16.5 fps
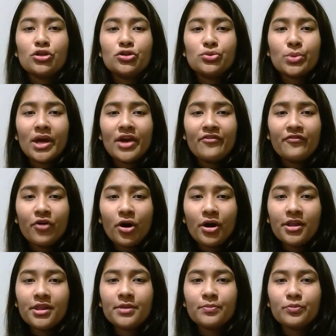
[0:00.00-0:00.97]
To
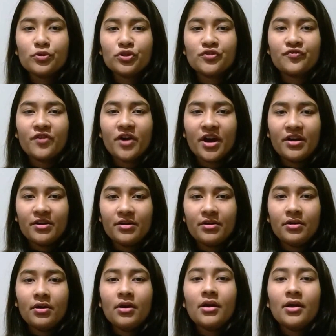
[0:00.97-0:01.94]
avoid the bushfire,
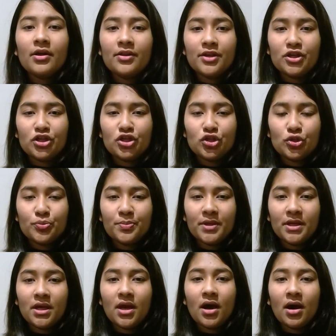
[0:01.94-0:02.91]
there should
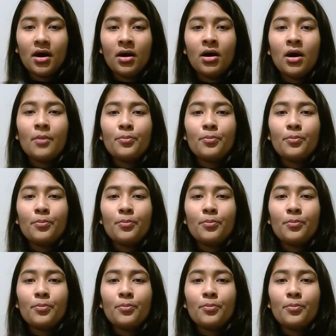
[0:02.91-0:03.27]
be a